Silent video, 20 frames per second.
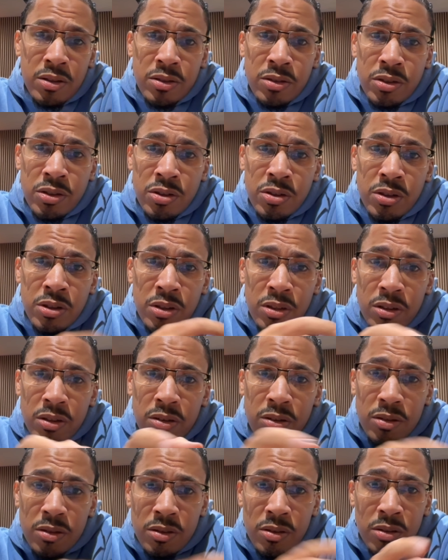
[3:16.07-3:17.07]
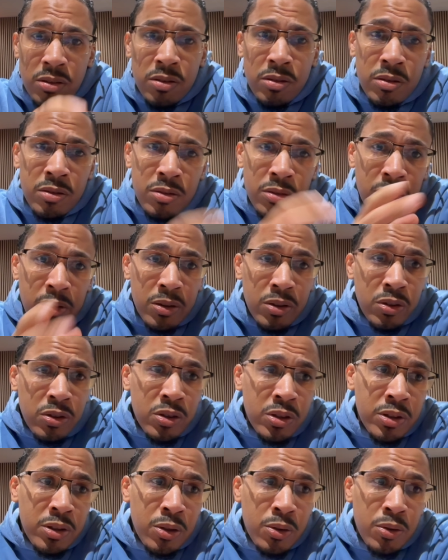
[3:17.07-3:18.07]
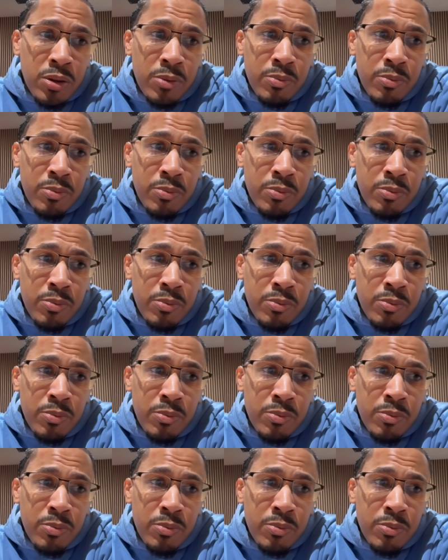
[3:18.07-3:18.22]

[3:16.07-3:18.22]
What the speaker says: just to deal